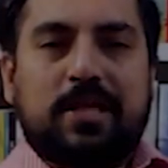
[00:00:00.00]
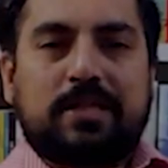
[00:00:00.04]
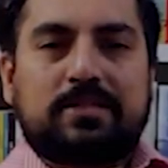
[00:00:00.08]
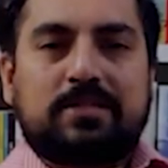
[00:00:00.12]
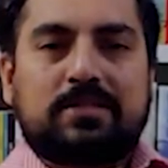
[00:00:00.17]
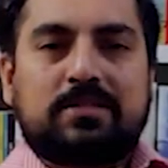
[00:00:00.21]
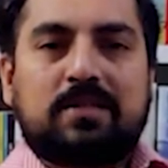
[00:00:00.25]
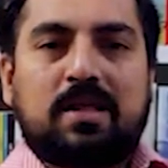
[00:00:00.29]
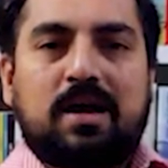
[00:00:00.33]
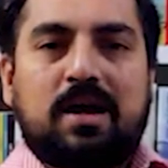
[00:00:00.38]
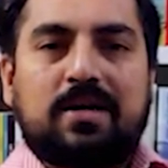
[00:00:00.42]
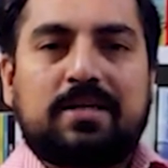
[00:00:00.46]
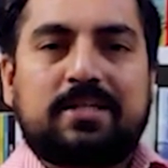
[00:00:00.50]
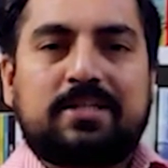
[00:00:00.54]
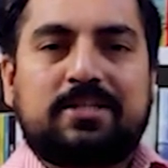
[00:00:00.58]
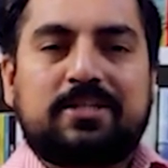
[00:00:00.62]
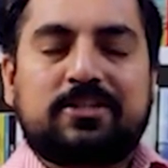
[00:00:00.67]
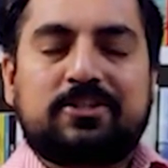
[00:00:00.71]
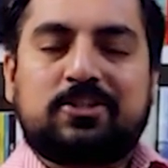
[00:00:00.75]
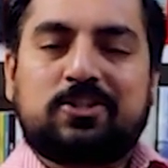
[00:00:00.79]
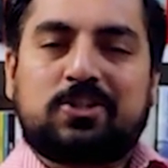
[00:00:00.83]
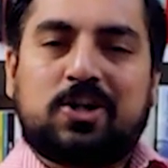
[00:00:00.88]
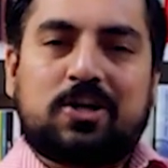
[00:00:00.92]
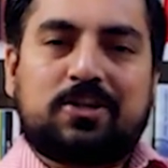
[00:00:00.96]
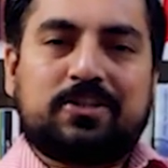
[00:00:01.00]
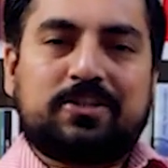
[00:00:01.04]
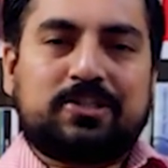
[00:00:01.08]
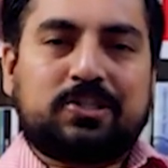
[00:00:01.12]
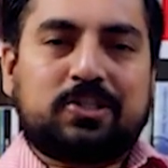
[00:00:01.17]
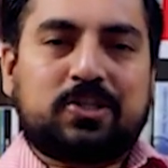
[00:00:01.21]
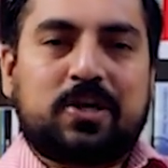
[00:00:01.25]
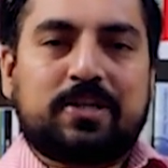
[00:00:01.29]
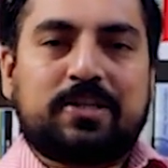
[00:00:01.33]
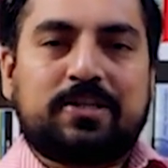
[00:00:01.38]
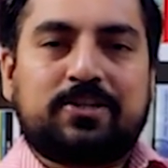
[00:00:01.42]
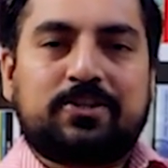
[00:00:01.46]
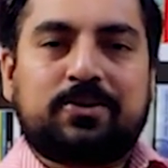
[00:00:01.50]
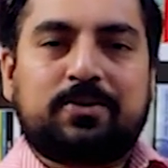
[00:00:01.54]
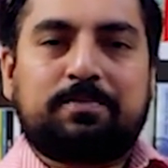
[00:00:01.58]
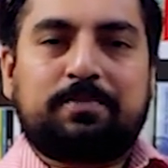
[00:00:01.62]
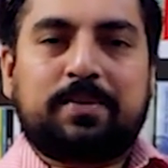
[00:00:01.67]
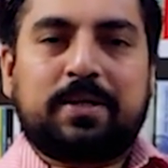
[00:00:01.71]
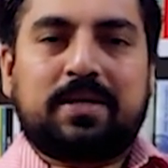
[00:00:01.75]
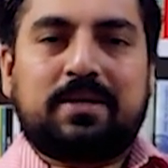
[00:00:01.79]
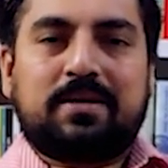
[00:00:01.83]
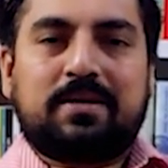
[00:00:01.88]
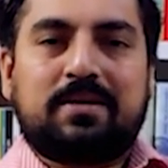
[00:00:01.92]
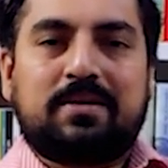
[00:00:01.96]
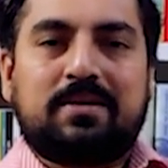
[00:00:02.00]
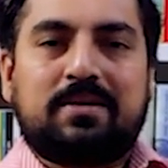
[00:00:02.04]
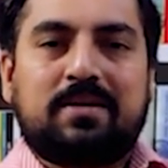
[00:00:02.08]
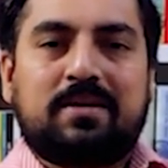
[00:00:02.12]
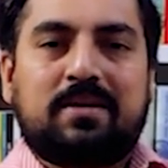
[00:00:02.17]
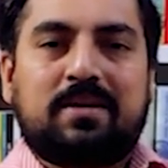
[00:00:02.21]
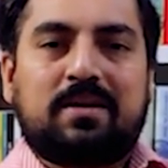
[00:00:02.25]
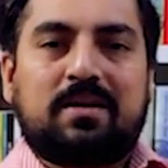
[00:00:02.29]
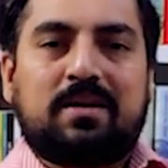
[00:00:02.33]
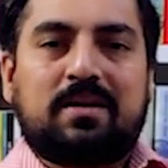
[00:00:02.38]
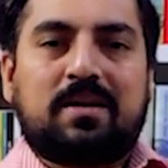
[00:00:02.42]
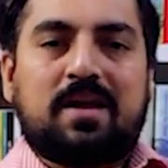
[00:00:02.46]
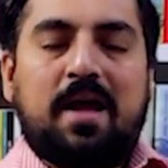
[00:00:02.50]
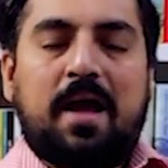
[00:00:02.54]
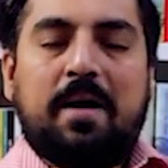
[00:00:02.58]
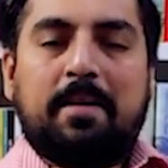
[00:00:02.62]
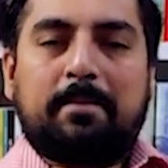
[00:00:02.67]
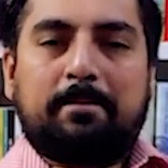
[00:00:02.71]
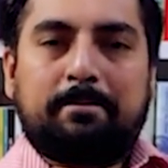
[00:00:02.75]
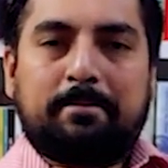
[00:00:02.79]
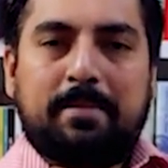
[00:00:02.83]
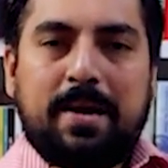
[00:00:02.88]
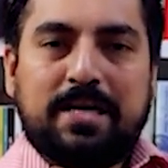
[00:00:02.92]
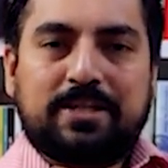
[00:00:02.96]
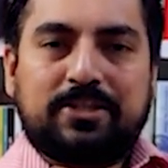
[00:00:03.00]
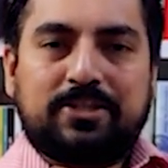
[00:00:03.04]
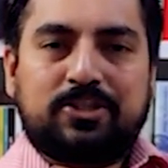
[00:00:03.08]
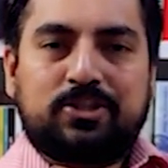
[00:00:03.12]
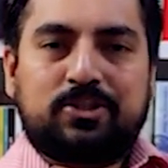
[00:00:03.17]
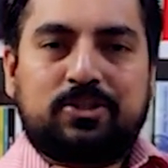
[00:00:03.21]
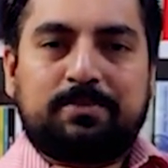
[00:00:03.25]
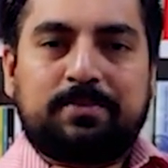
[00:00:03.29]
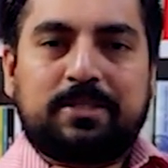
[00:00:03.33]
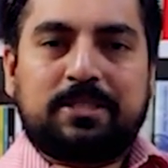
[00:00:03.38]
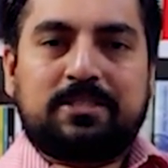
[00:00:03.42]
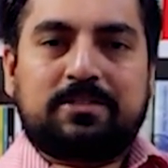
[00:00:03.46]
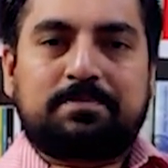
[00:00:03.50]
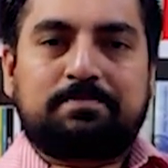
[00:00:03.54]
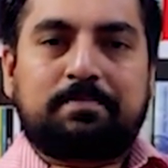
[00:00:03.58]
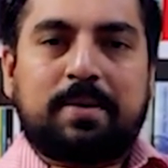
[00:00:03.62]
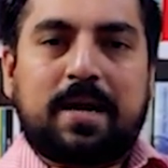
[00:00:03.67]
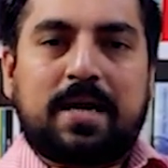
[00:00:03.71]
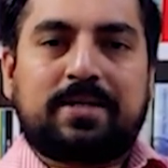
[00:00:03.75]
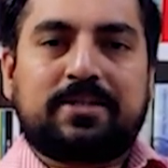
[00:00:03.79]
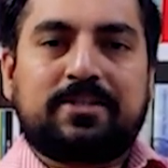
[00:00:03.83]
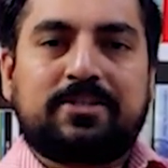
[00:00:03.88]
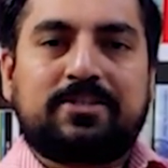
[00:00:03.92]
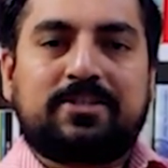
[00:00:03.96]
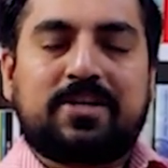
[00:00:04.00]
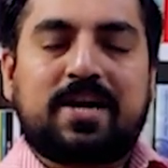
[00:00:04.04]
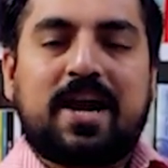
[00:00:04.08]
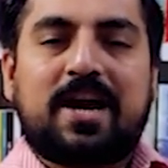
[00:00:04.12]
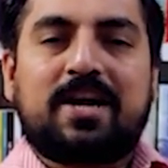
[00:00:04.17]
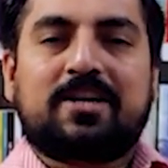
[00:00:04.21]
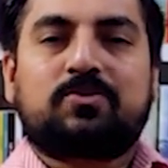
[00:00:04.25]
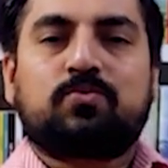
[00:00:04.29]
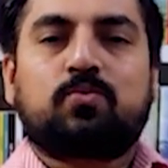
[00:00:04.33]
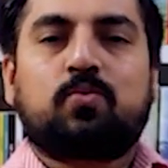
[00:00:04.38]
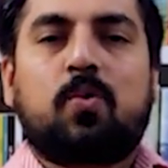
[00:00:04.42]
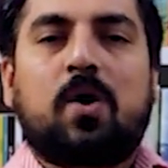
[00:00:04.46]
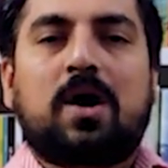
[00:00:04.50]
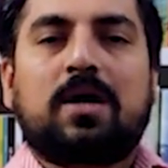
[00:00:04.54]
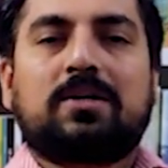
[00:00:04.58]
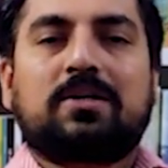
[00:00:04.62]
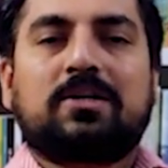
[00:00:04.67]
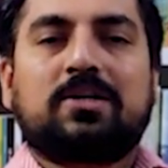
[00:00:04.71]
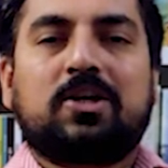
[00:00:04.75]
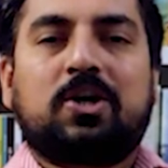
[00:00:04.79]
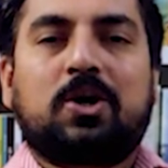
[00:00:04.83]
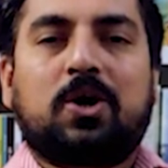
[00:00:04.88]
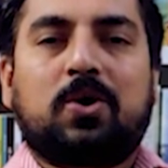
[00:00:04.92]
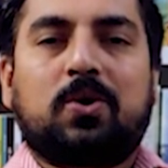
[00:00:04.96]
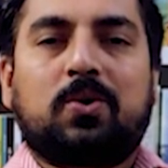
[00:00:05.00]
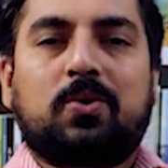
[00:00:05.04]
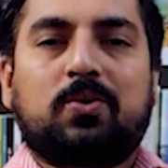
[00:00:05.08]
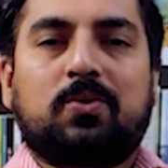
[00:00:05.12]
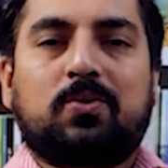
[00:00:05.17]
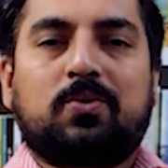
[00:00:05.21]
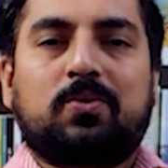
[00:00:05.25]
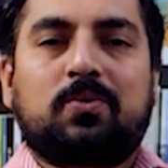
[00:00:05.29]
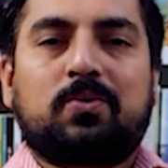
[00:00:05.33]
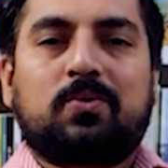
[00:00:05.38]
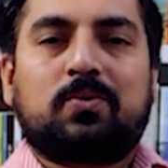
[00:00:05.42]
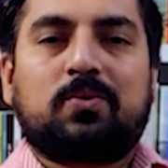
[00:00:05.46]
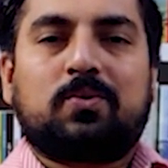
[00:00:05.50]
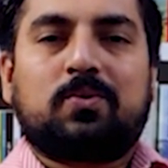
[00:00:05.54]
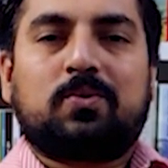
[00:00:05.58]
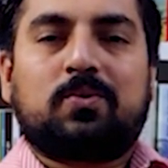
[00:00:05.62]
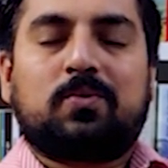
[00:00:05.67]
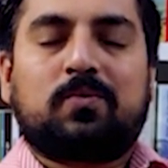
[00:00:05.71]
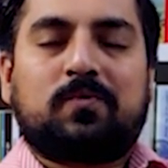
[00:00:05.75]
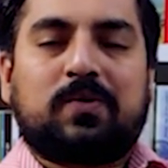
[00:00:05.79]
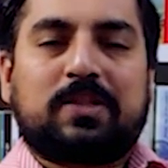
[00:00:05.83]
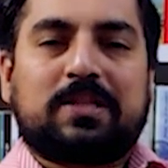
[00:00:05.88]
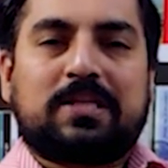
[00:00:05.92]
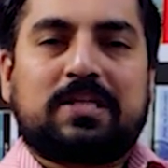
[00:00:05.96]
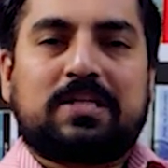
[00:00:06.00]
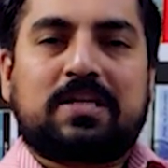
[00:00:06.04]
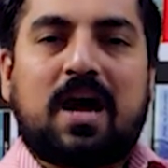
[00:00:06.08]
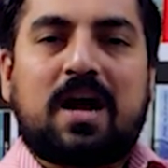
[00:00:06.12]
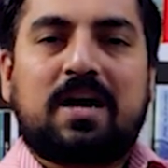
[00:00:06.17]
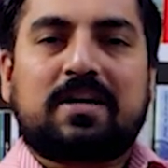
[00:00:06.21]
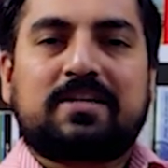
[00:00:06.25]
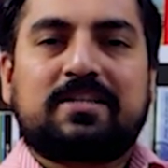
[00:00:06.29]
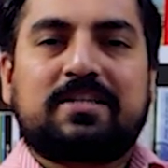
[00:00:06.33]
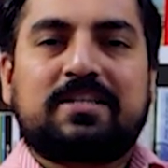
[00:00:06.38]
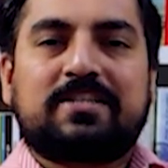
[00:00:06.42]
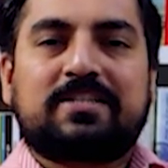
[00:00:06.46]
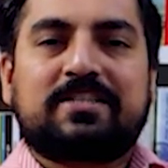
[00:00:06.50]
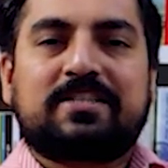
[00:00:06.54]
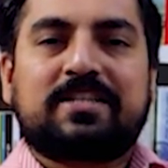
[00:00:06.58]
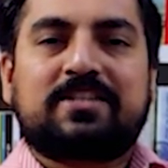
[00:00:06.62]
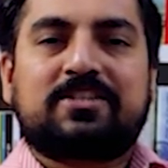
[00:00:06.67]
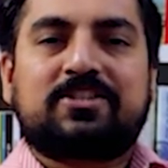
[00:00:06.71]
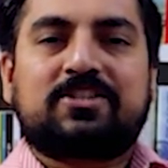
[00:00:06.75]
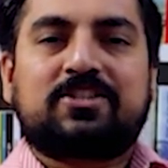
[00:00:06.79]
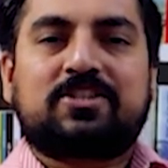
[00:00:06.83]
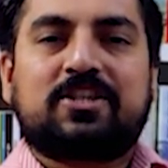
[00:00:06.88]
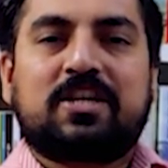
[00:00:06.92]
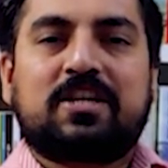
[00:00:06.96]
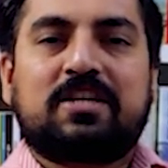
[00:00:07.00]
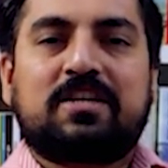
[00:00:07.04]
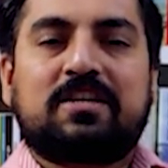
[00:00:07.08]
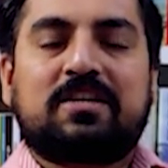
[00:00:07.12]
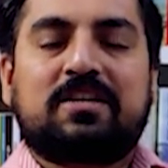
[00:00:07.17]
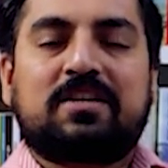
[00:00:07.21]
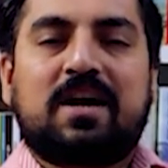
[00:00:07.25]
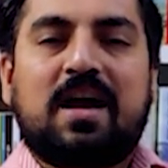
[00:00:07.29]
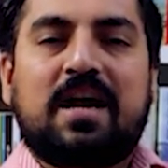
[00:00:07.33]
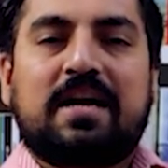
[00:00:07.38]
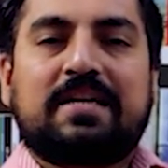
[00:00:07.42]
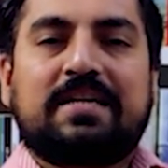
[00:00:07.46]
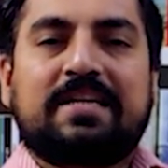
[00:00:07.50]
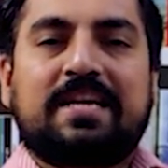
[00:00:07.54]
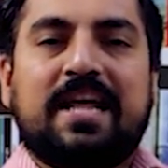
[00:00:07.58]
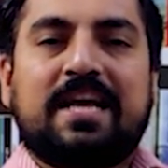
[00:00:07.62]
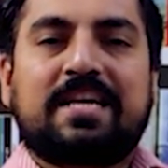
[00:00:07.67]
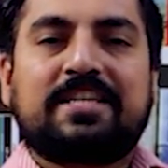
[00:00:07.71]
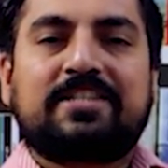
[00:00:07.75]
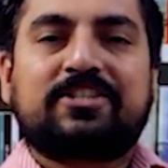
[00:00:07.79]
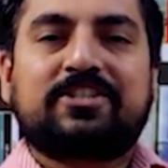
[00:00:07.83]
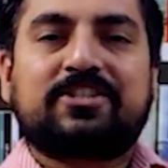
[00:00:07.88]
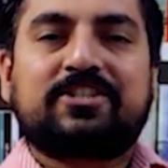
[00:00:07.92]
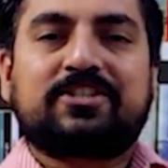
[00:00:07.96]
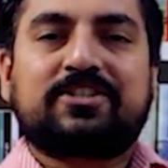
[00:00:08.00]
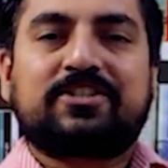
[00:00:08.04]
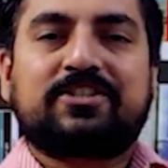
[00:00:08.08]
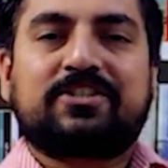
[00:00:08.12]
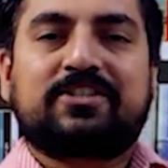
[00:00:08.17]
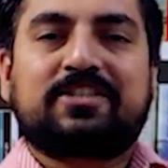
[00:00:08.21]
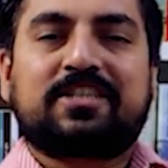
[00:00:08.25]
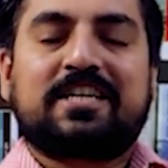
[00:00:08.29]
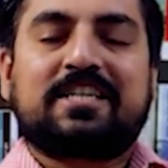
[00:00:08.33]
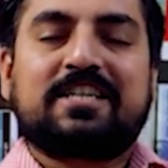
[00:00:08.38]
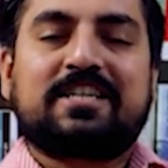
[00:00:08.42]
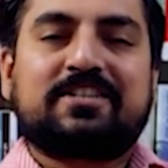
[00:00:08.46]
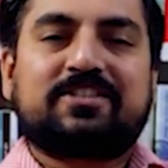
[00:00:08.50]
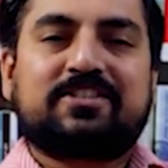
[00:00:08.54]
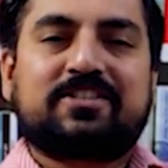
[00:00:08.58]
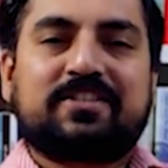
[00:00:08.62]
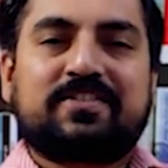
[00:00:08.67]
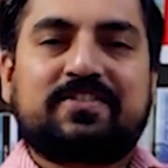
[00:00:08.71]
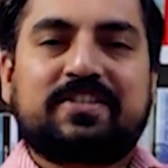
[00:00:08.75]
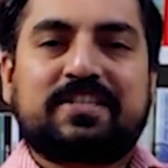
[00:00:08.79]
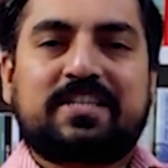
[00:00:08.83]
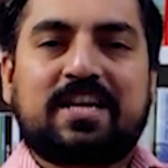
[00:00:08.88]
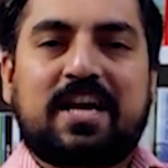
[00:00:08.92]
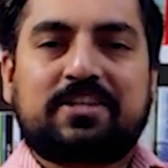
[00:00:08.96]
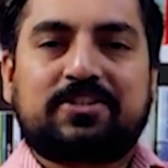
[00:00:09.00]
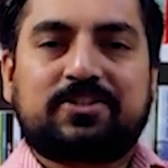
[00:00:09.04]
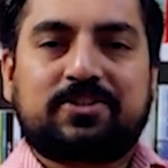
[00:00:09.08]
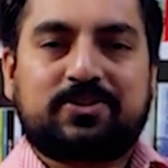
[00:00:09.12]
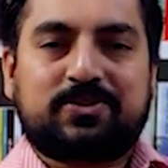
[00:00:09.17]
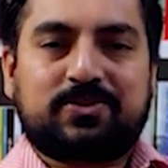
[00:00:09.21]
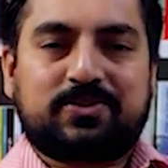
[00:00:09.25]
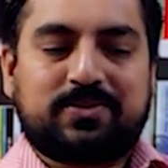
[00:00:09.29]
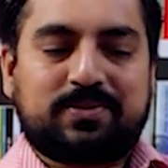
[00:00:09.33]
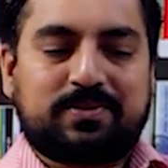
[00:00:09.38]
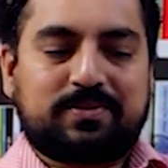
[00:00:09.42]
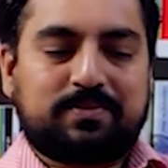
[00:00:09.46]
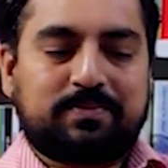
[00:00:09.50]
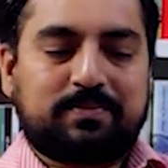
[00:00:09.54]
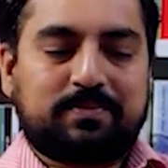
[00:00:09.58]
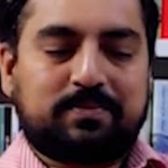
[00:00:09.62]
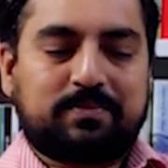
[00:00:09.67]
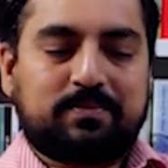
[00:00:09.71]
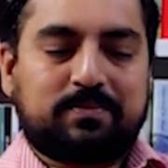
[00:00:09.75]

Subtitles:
This night is not a solid rupee, meant to be spent at one go, when the darkness is still nascent in its iridescence.